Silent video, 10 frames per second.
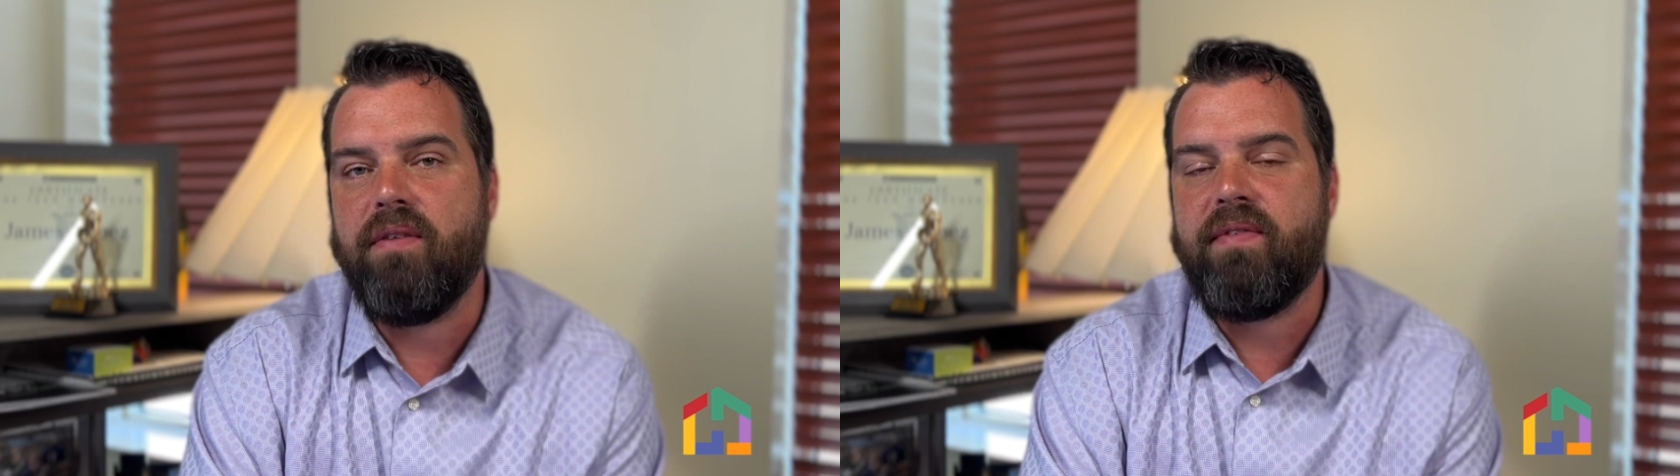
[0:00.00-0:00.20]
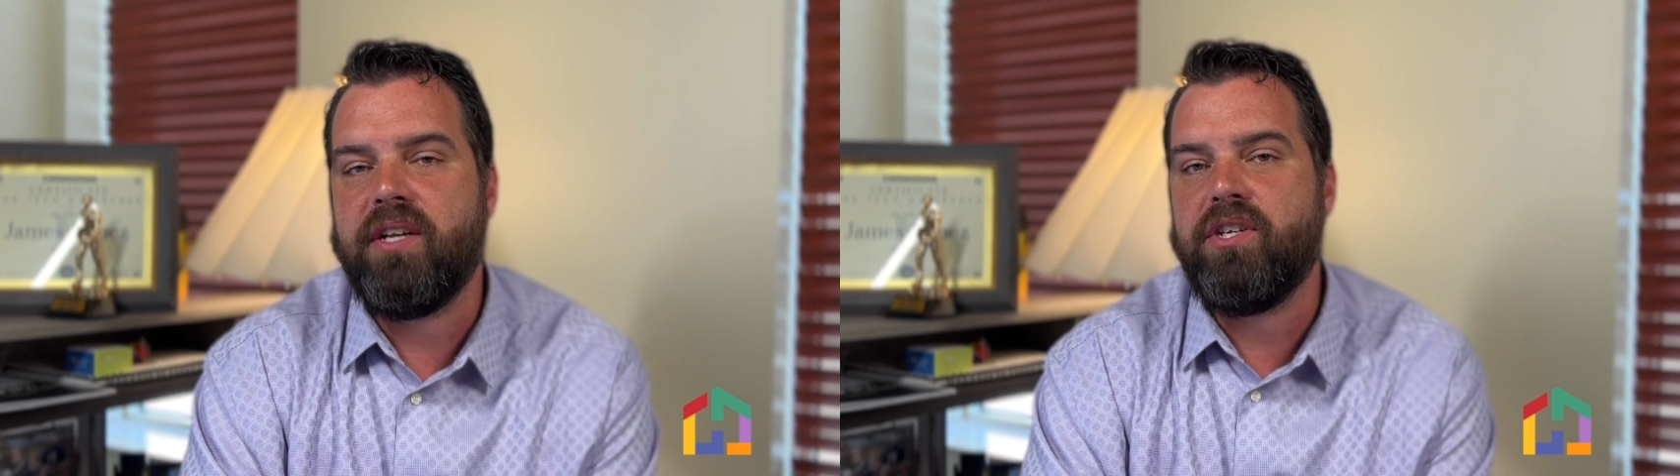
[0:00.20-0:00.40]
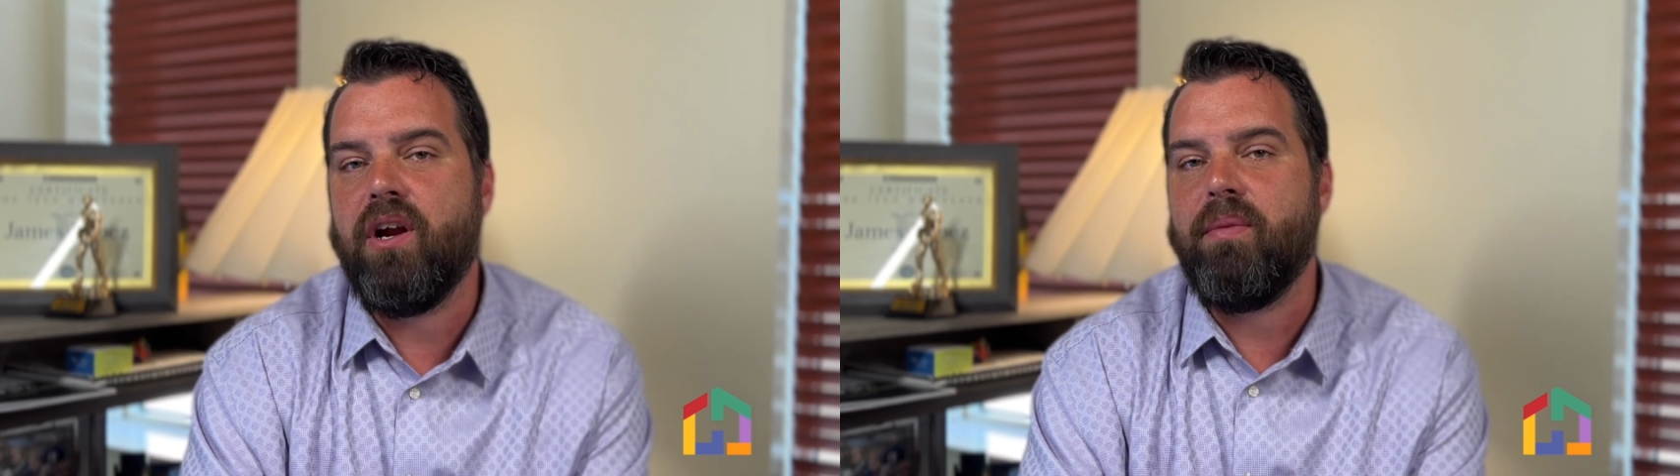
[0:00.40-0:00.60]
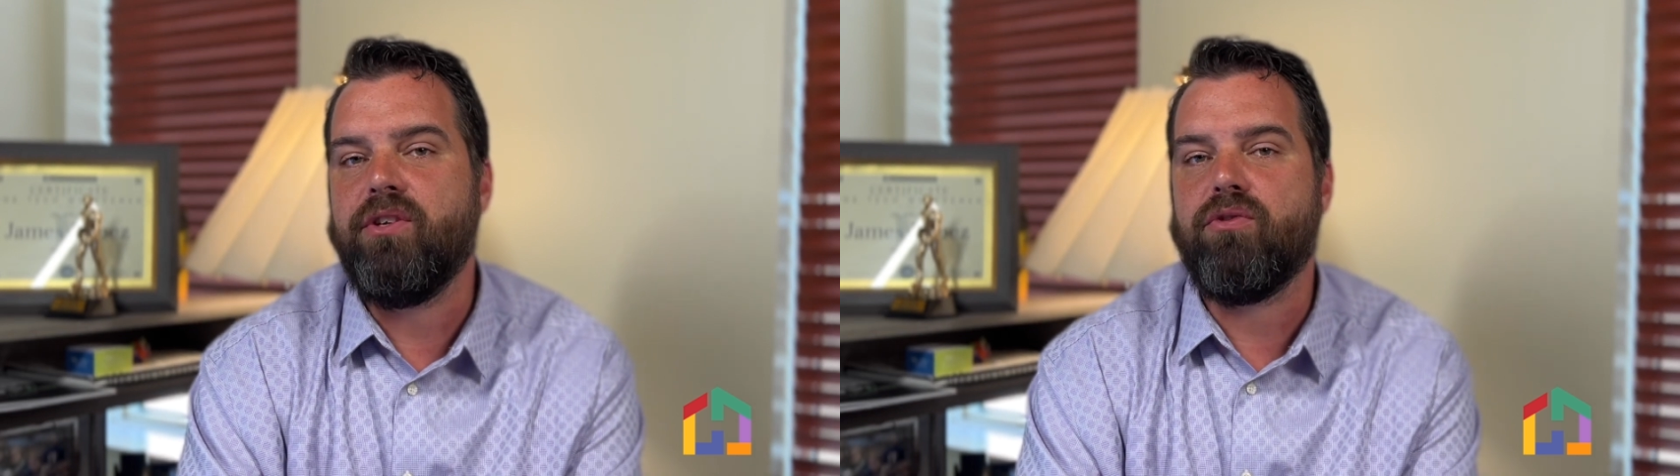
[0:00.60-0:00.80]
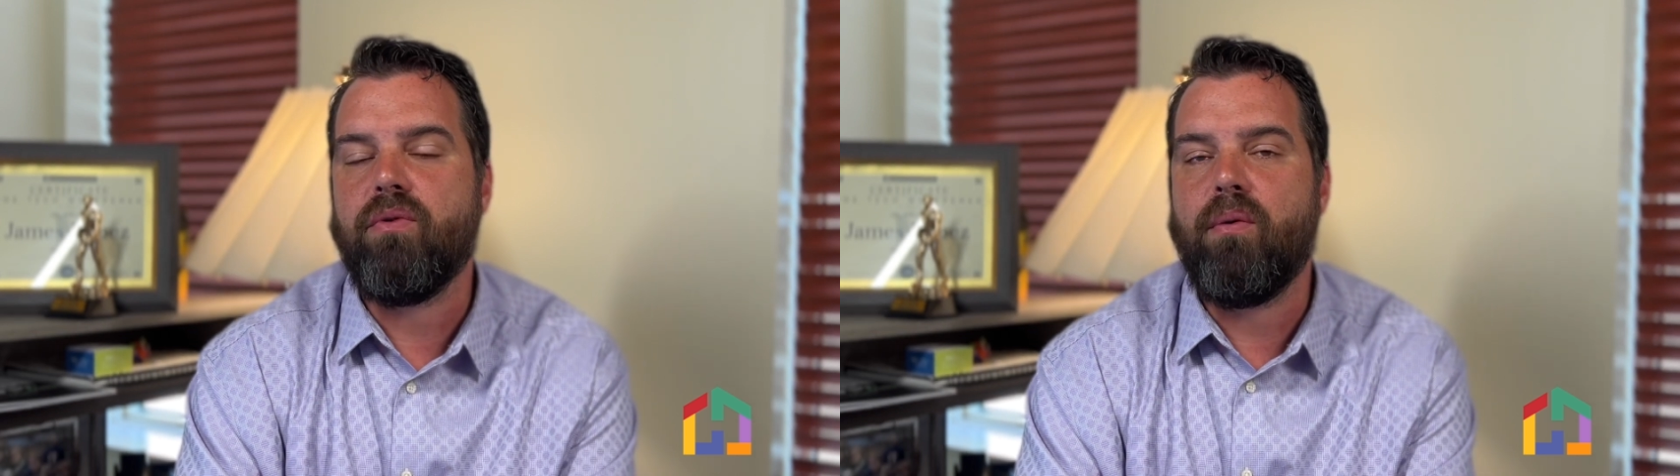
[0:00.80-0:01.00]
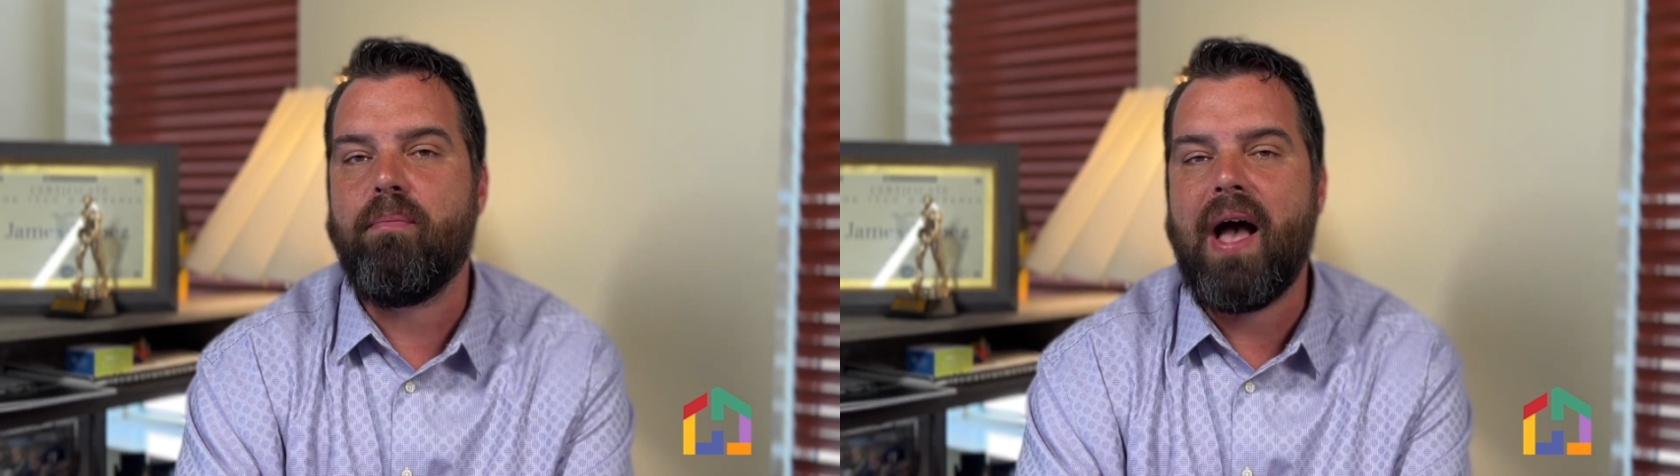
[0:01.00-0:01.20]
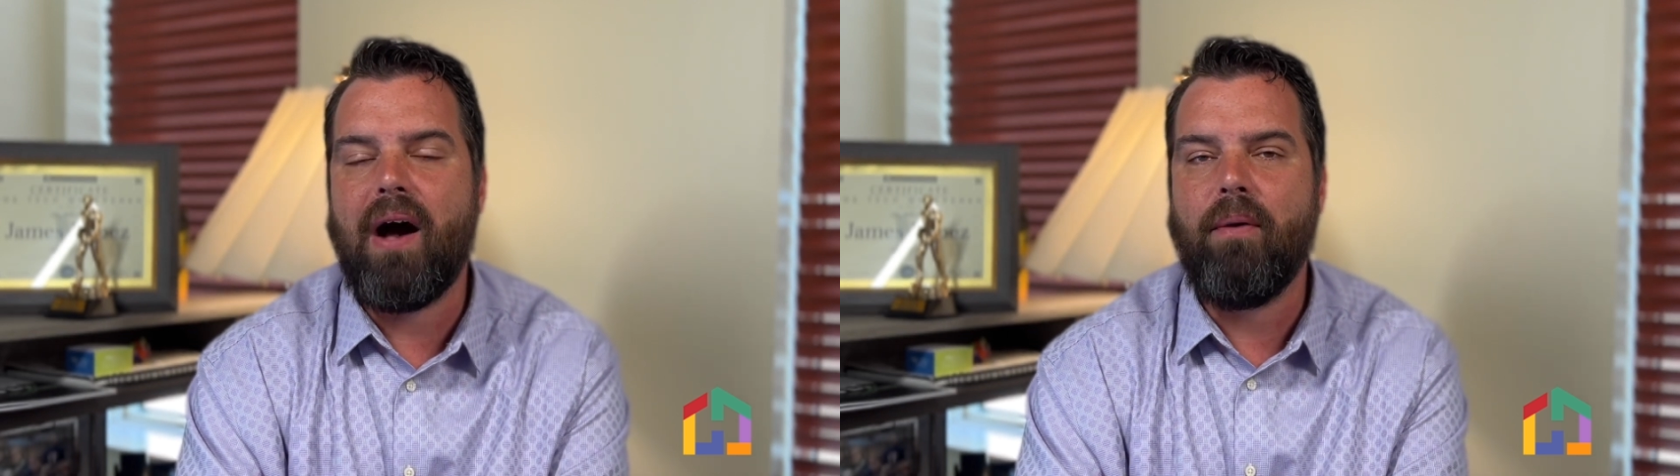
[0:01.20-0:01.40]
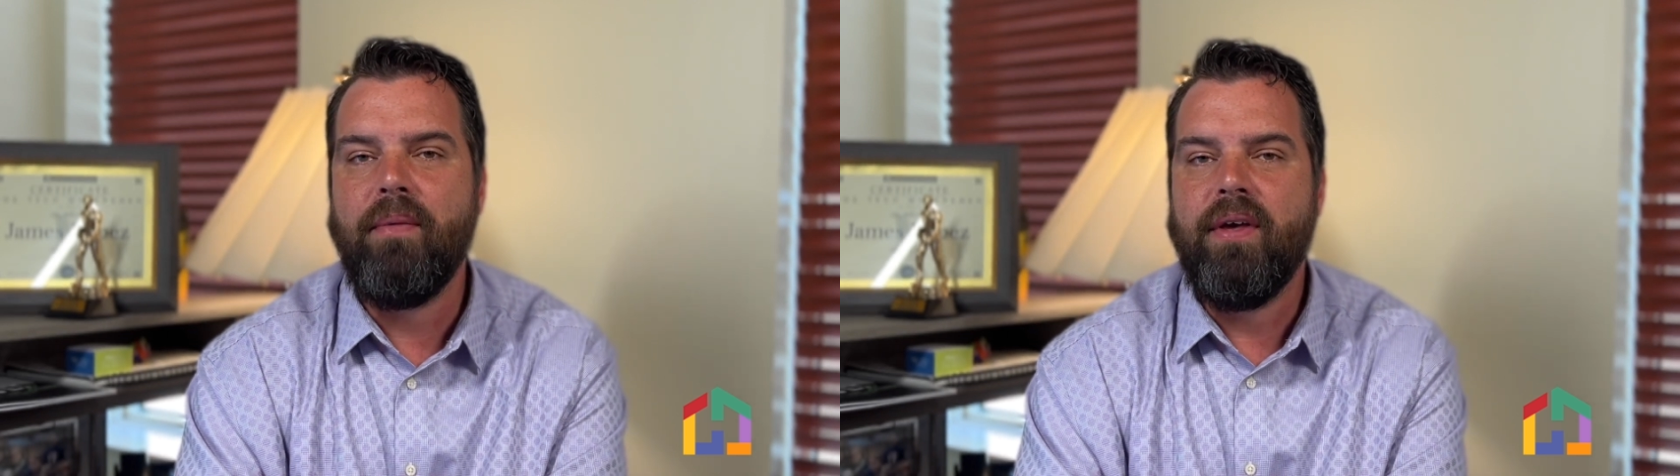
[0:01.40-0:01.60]
Fed Chairman Jerome
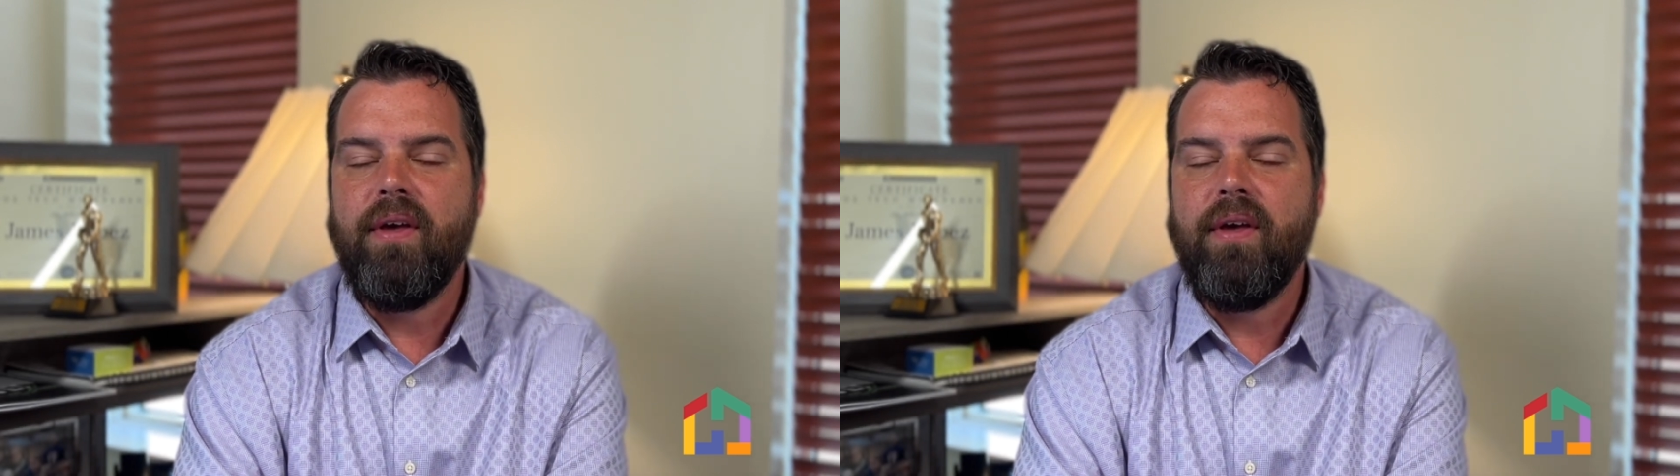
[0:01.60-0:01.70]
Powell.